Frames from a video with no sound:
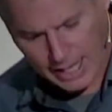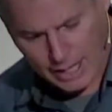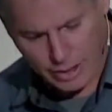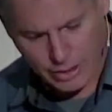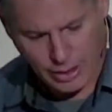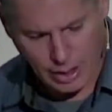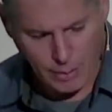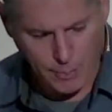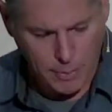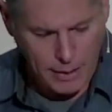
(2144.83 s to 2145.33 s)

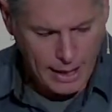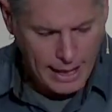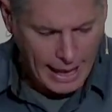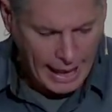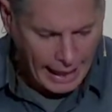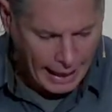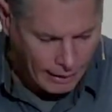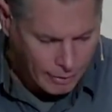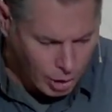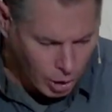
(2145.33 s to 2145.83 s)
The
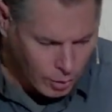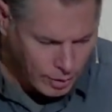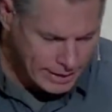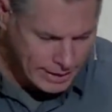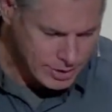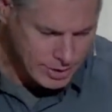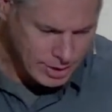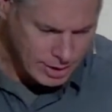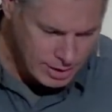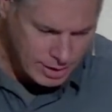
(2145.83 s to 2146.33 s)
arrow
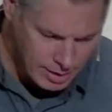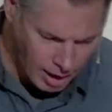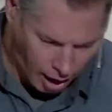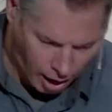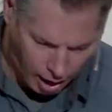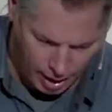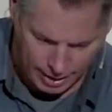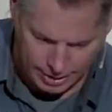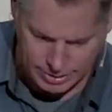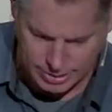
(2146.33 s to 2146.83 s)
is
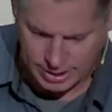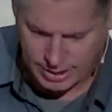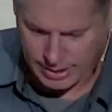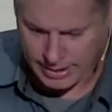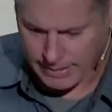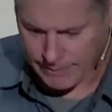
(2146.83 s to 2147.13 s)
knocked.